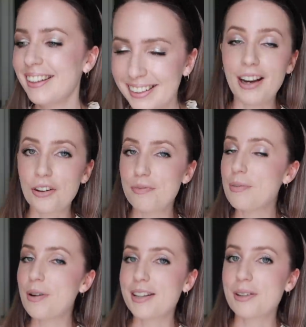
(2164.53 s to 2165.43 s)
A lot of
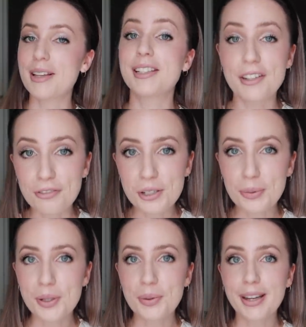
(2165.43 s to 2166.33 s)
people ask me about the difference
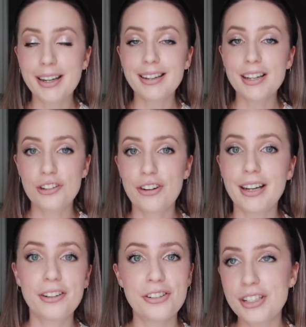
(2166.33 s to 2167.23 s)
between Australia
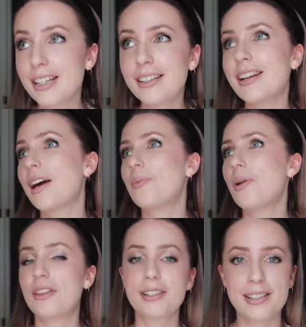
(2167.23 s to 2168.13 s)
and New Zealand, like
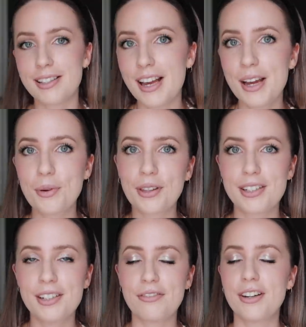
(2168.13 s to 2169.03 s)
what things are the same, what things
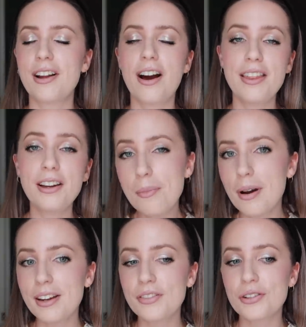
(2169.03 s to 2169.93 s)
are different. I think I
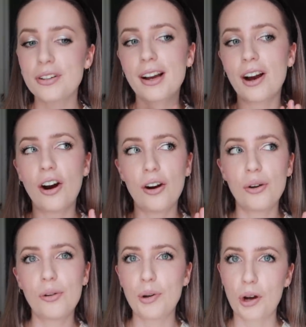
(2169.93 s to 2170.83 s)
might even do like a
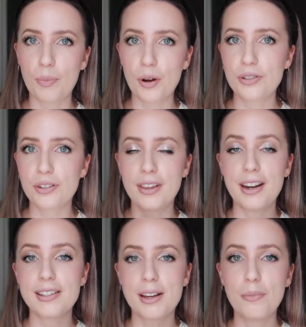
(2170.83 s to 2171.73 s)
whole blog post on that
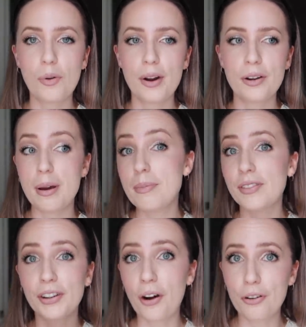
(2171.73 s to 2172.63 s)
at some point, or maybe
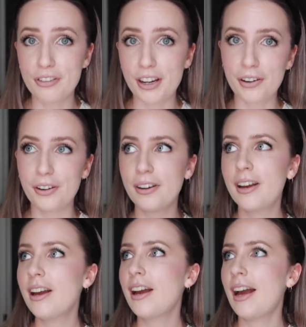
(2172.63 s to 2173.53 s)
even a whole video,
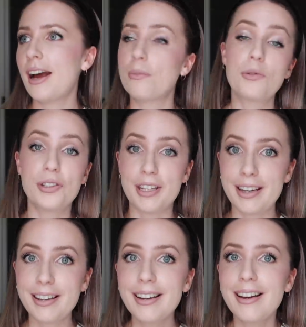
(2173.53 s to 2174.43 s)
um, we'll
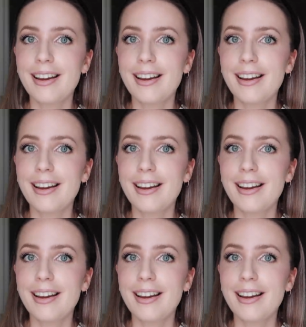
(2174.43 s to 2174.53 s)
see.